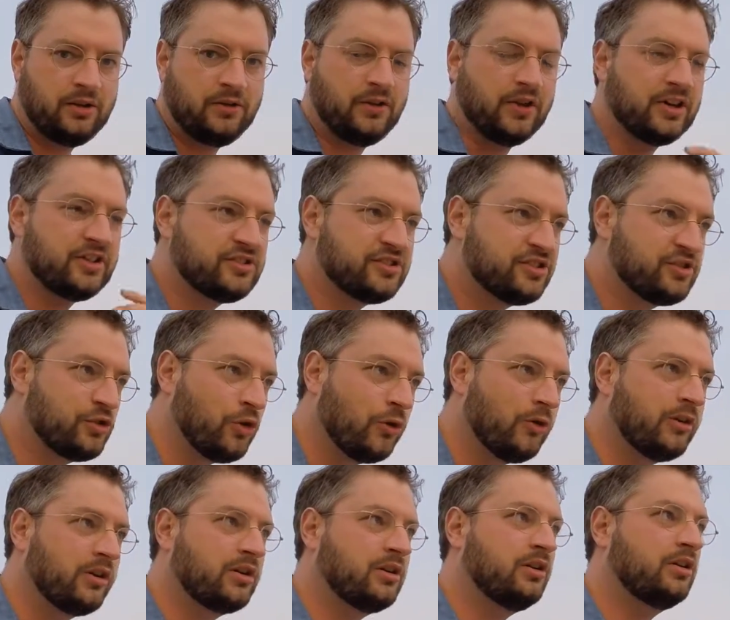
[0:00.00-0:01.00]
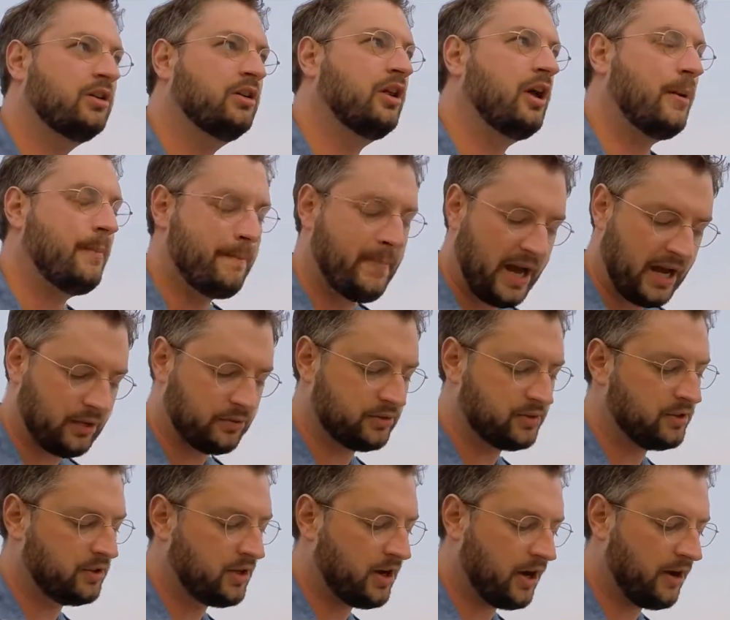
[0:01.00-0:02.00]
the historical
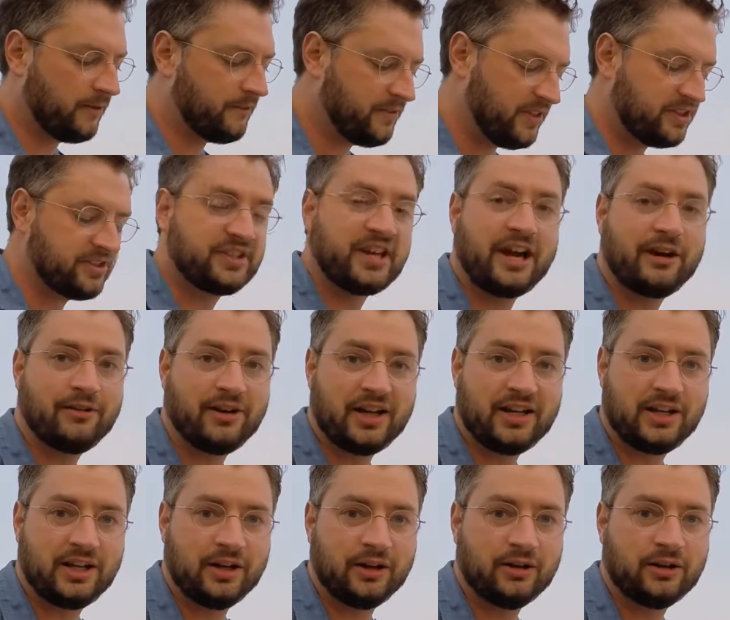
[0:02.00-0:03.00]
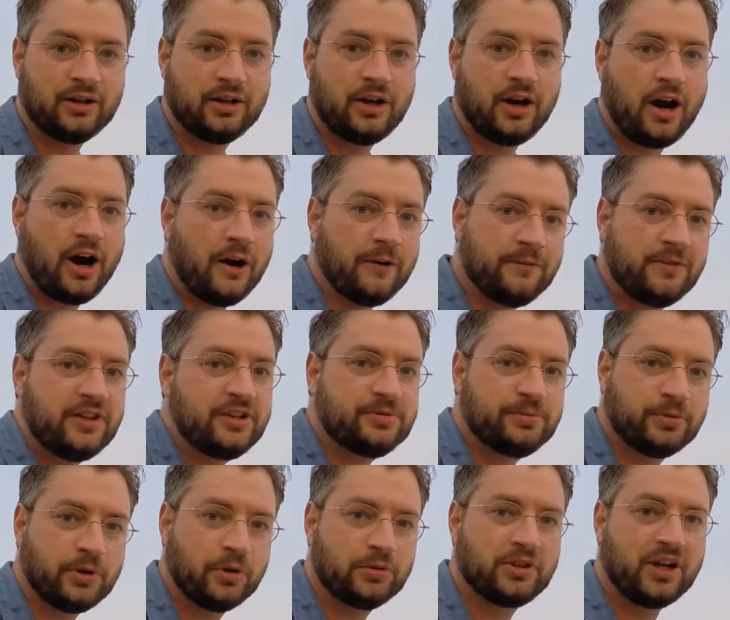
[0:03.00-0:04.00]
amount of this guy right here, of these
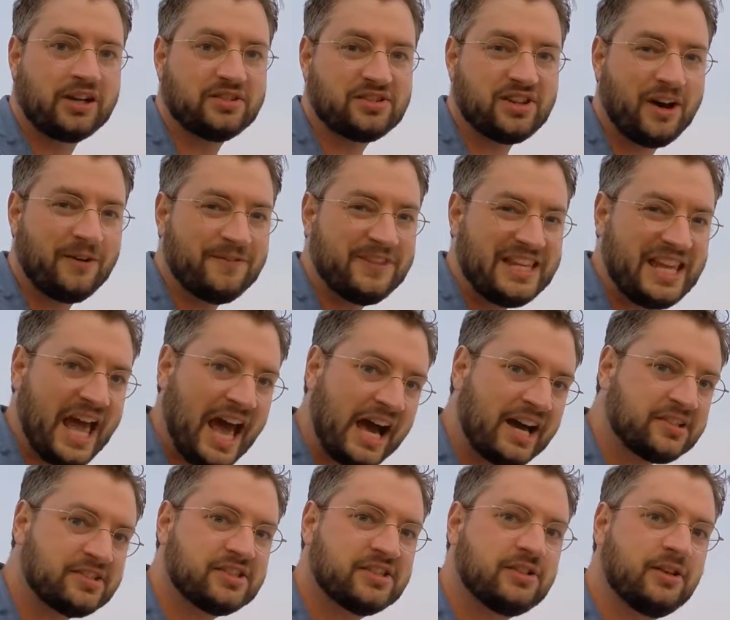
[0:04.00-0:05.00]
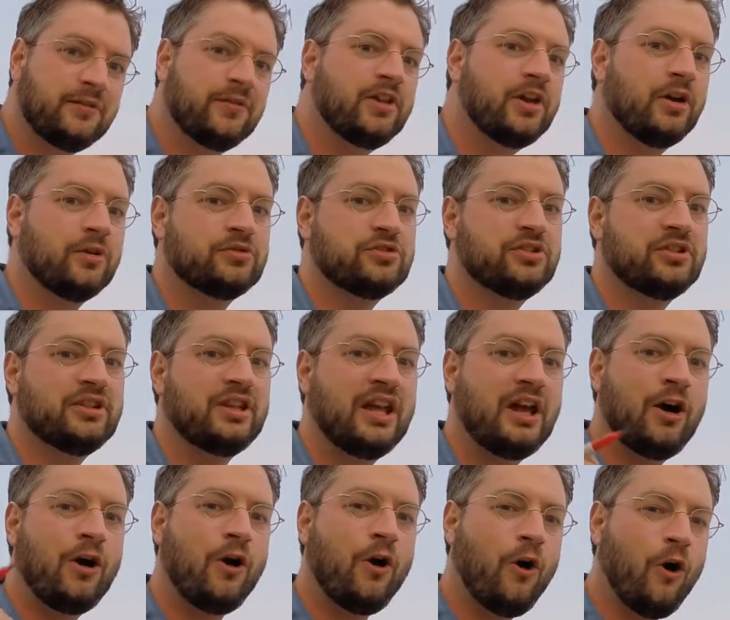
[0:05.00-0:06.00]
protons, of the acid of the ocean.
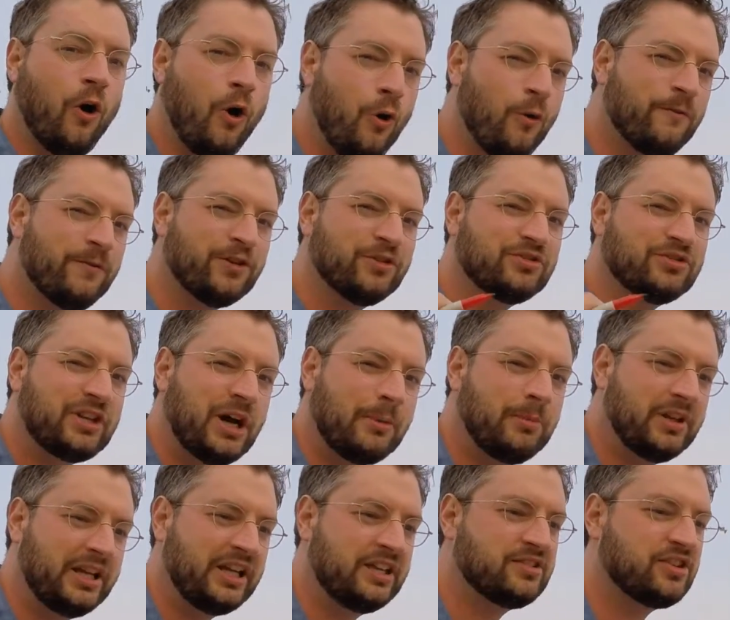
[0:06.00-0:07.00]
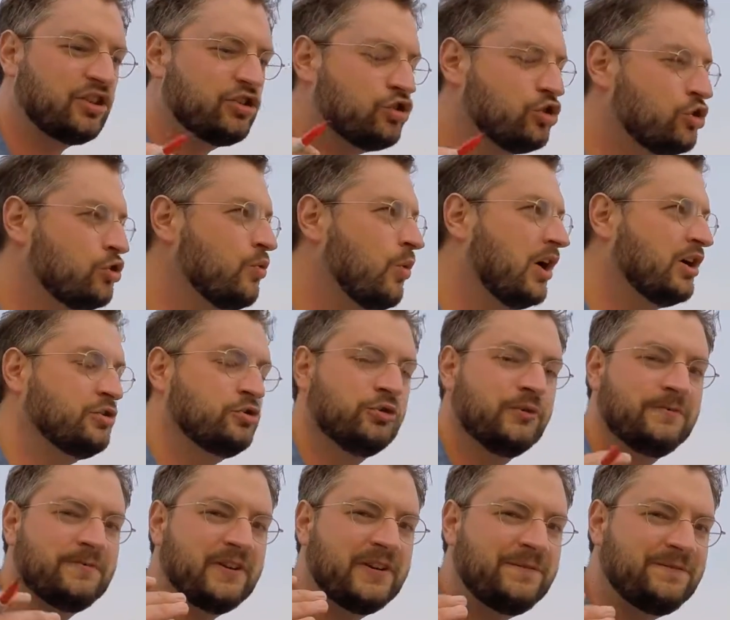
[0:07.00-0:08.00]
Over doubling. It's a
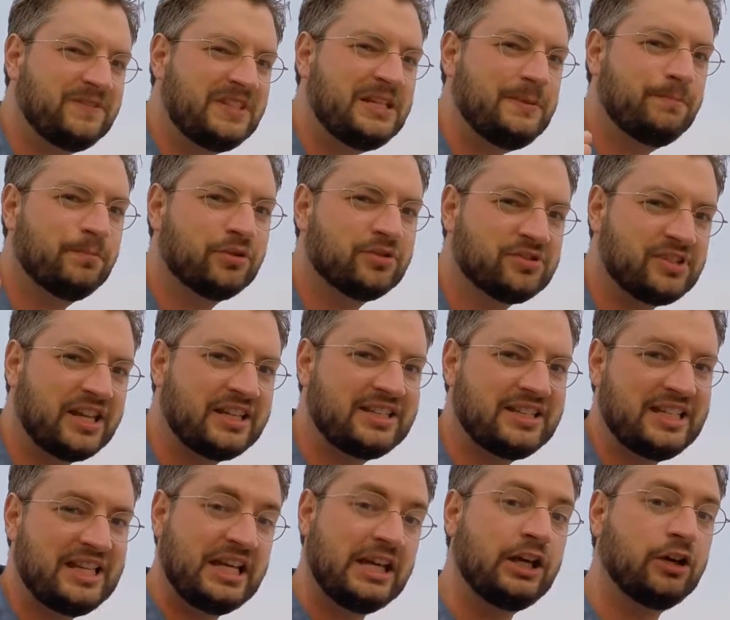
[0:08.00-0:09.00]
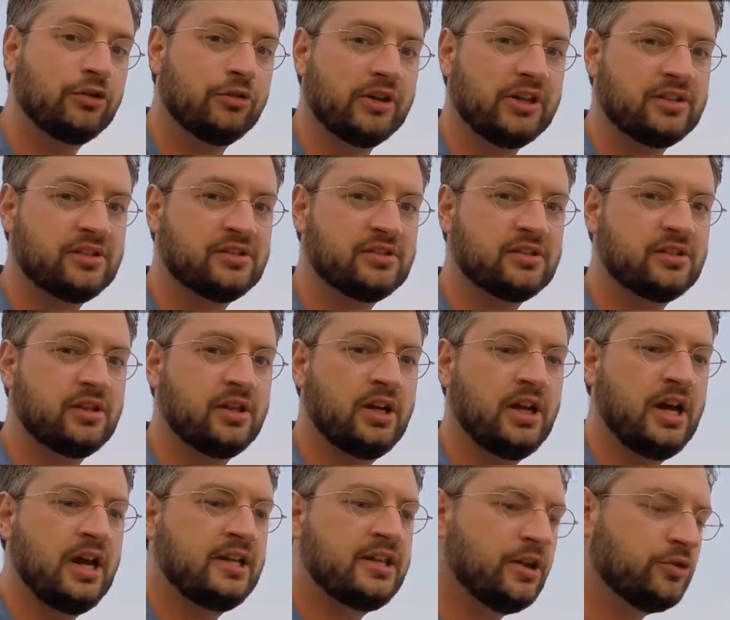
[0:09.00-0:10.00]
250% increase.
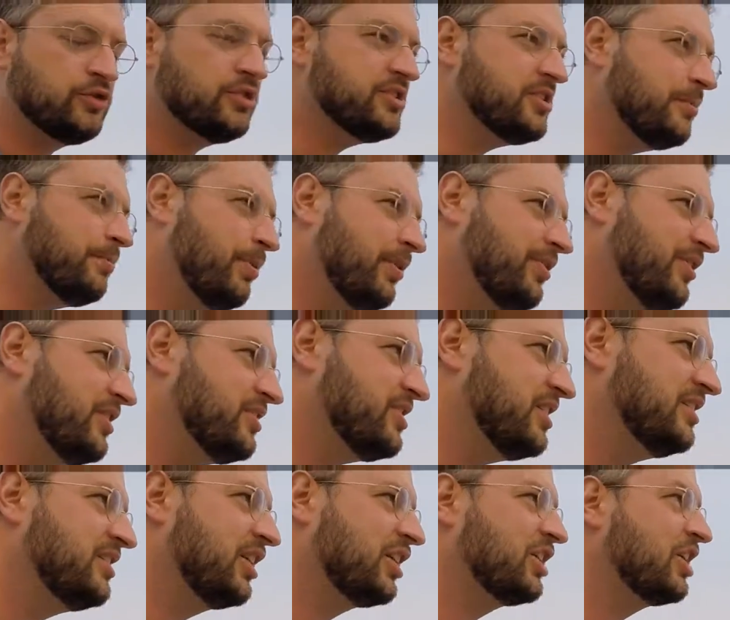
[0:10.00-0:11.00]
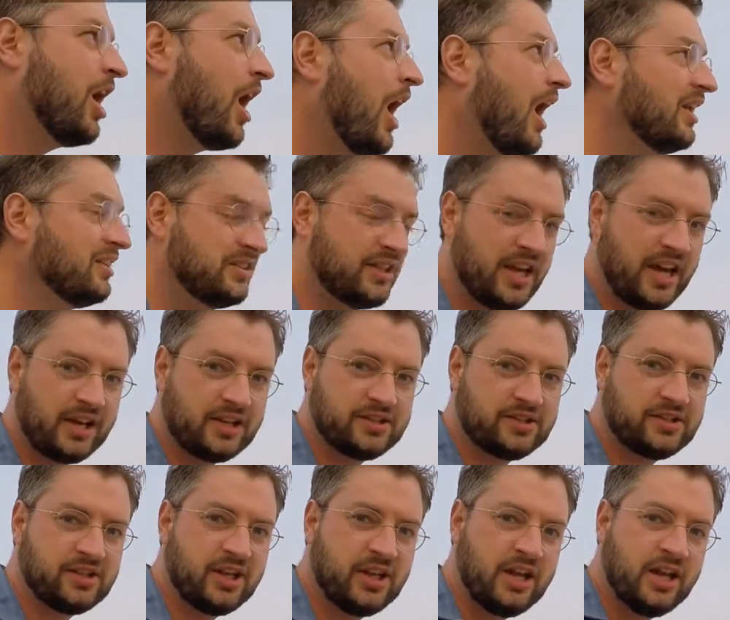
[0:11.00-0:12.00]
Now, just to put this into
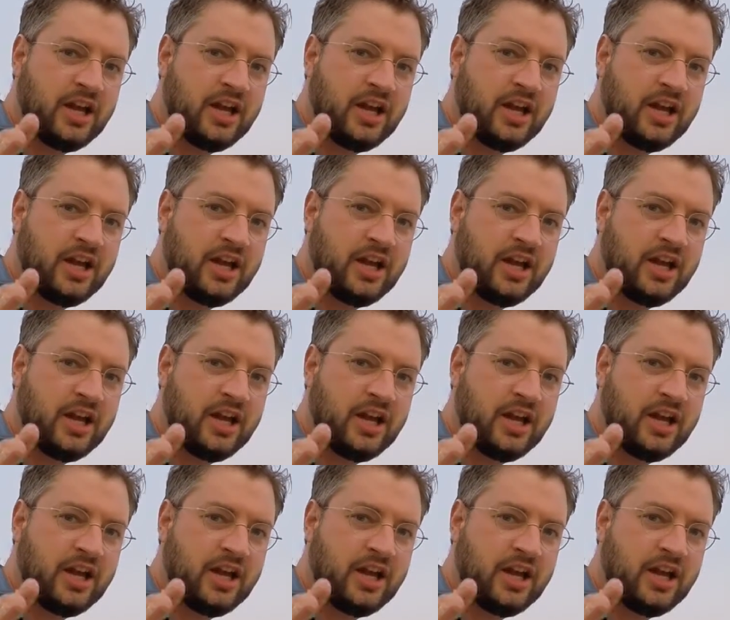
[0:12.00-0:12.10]
context,